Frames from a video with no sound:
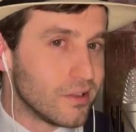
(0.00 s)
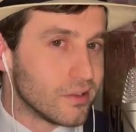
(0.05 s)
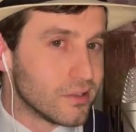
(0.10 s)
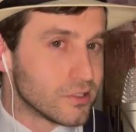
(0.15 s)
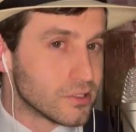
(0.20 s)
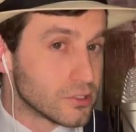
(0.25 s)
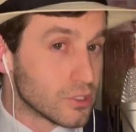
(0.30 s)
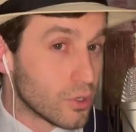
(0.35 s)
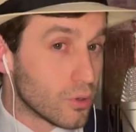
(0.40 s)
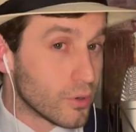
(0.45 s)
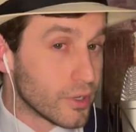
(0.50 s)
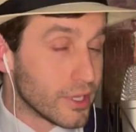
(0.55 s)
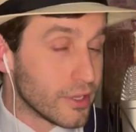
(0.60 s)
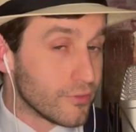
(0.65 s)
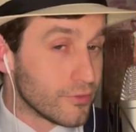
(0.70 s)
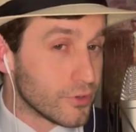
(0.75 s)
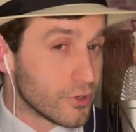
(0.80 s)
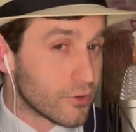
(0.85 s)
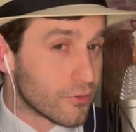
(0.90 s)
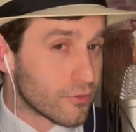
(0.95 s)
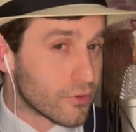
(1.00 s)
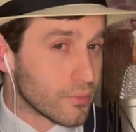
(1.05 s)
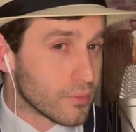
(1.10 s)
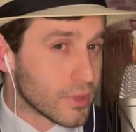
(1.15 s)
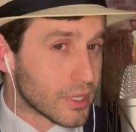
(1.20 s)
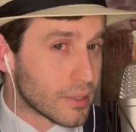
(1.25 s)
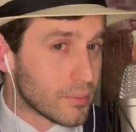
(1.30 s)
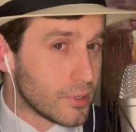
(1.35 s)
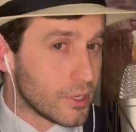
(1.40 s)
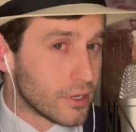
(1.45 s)
so if you're
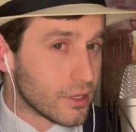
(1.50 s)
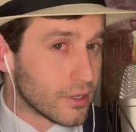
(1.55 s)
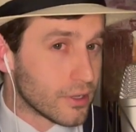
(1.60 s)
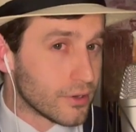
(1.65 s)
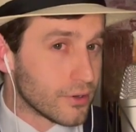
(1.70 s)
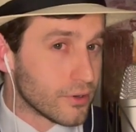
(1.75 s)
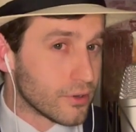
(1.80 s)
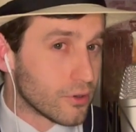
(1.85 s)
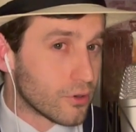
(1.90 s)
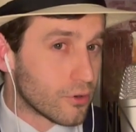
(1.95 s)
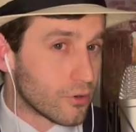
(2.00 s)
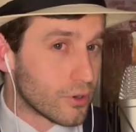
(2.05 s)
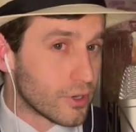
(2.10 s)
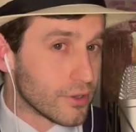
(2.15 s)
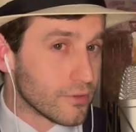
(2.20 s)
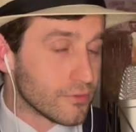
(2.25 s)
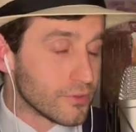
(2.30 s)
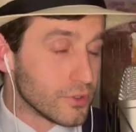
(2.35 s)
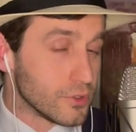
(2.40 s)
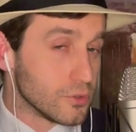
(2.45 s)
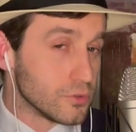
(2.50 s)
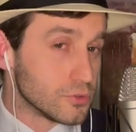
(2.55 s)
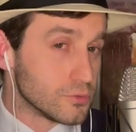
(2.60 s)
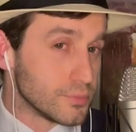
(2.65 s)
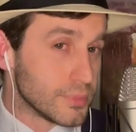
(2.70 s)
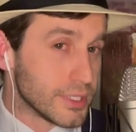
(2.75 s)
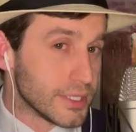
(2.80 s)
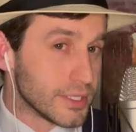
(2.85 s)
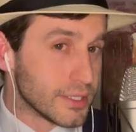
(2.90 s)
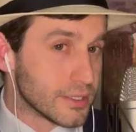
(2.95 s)
from Lebanon or if you
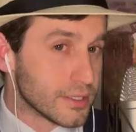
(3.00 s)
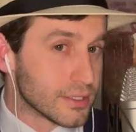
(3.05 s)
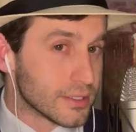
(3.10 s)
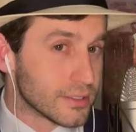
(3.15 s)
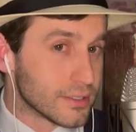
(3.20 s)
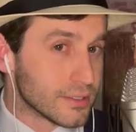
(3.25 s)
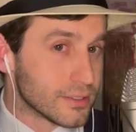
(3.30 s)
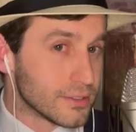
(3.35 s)
speak